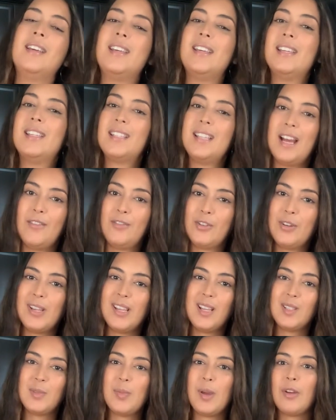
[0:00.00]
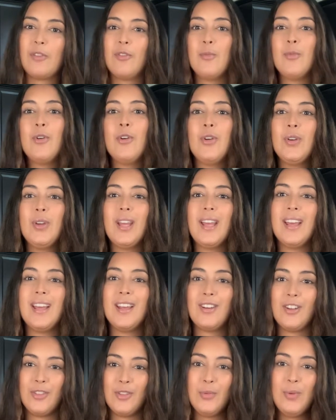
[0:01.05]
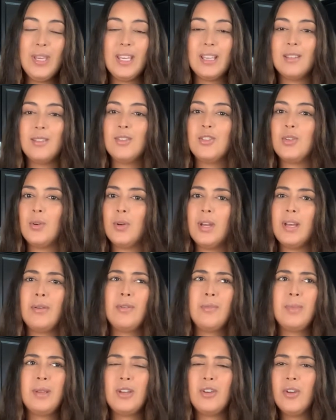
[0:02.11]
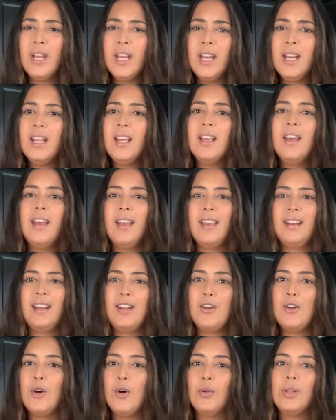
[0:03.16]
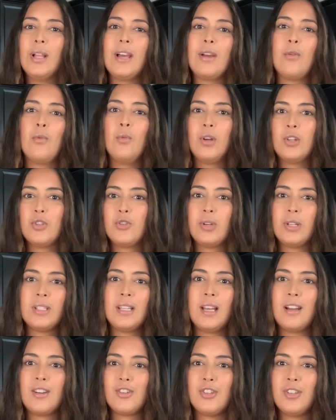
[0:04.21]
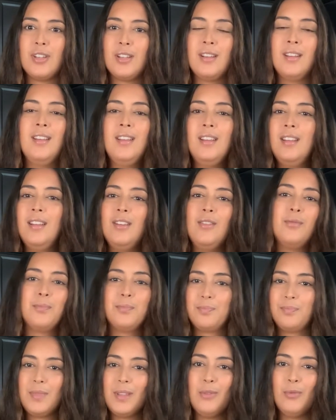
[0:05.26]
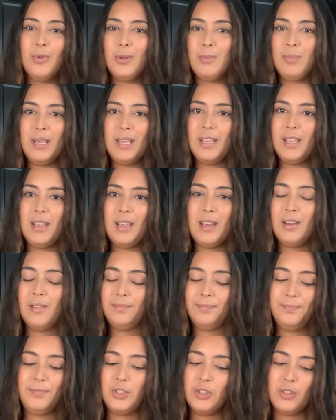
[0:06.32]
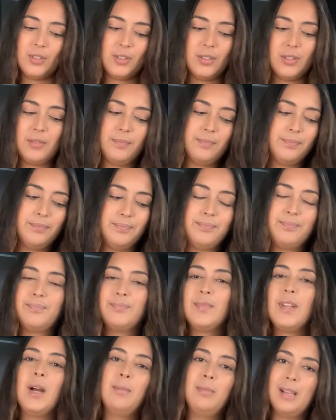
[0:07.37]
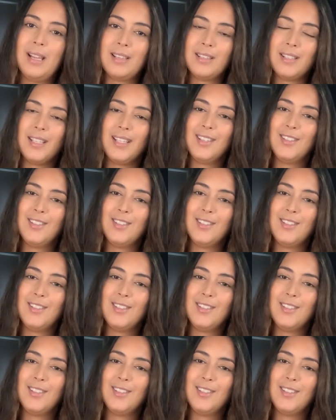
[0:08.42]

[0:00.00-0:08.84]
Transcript: is after he gets back from work and on the weekends. So it would be great, and I know like one transaction would be just a blessing.